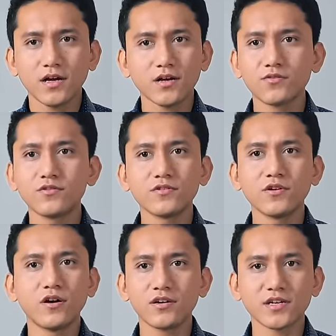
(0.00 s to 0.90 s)
I couldn't
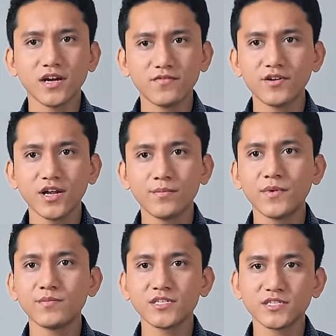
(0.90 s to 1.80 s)
go on covering up
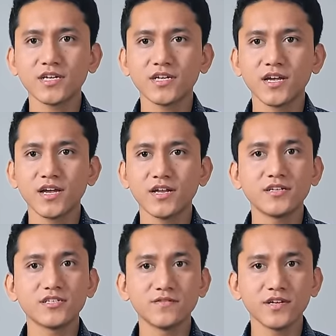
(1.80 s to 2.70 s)
my mistake and
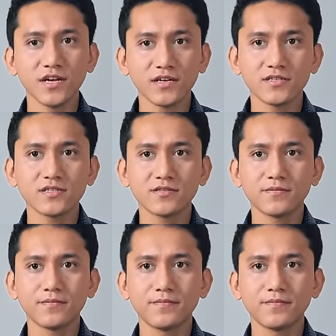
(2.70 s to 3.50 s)
deceiving others.